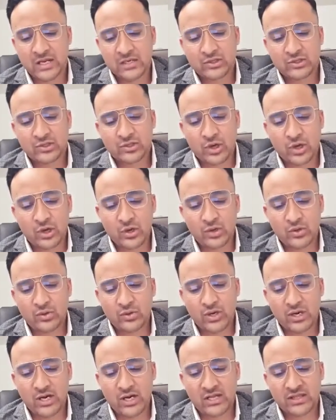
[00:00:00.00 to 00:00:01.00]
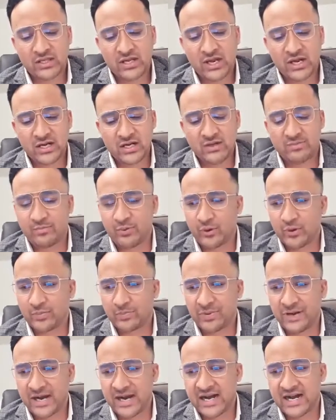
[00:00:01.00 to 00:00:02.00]
So the only important
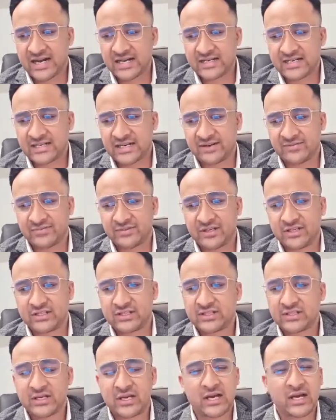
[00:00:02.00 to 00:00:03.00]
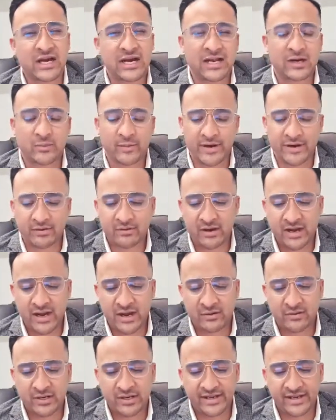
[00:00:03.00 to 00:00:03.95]
part of this ROI round